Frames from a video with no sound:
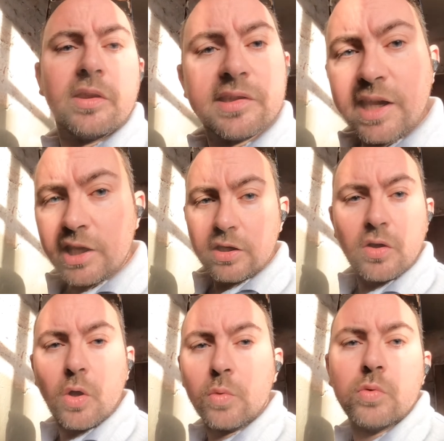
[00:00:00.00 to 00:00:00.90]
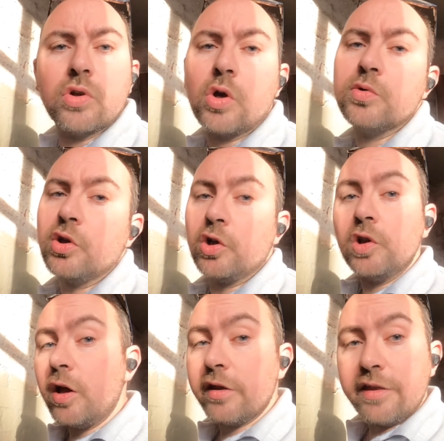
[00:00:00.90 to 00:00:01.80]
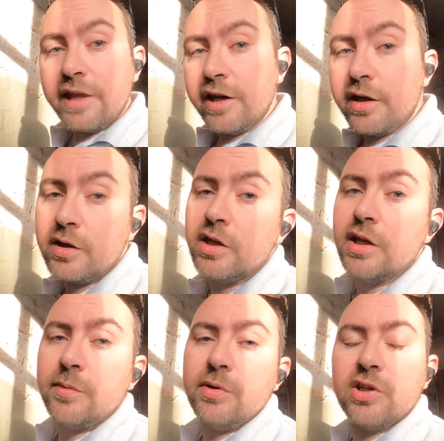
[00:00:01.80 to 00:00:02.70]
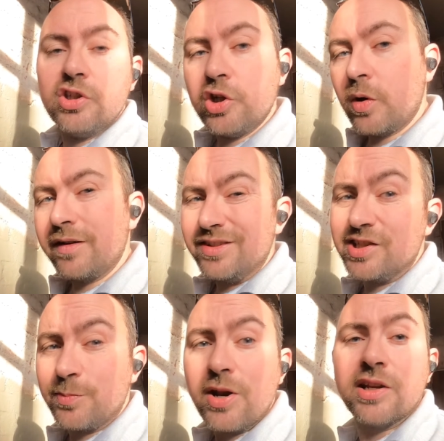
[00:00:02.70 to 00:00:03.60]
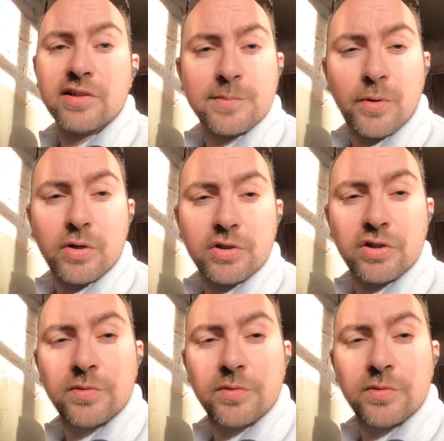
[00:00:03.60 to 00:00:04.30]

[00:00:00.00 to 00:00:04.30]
and the second coat goes on a lot thinner because you don't have to spread it as much.